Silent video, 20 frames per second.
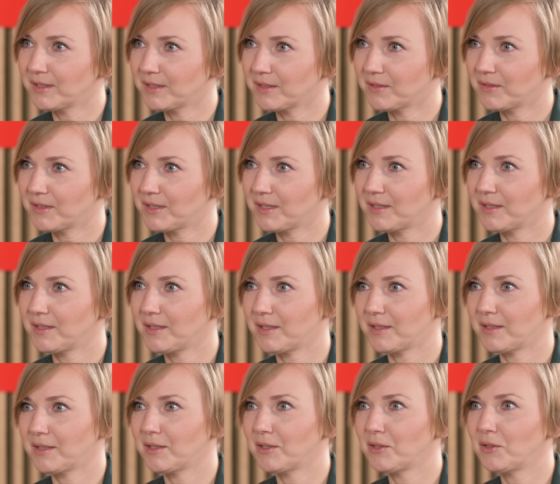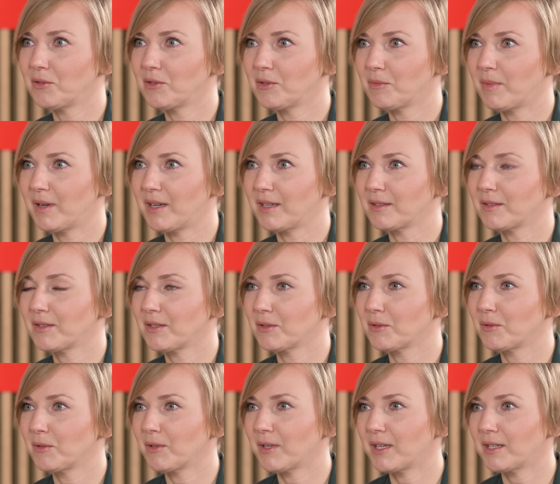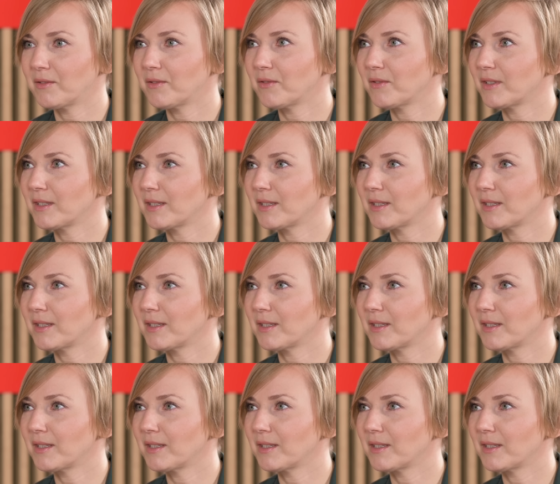services to the bank, so you have